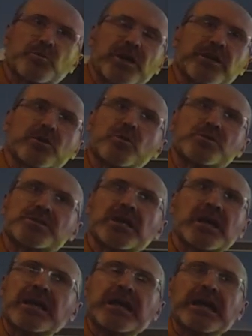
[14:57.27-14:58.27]
were used
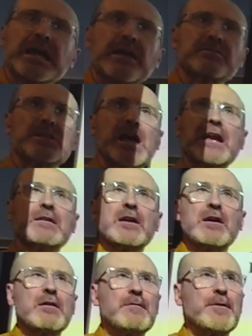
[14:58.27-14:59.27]
and
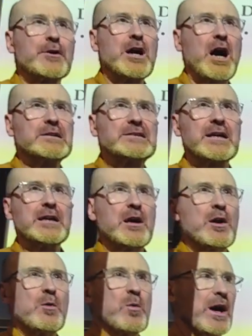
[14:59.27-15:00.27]
then forgotten
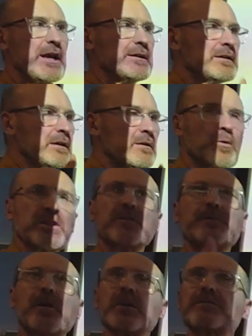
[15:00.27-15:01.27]
when, with the fall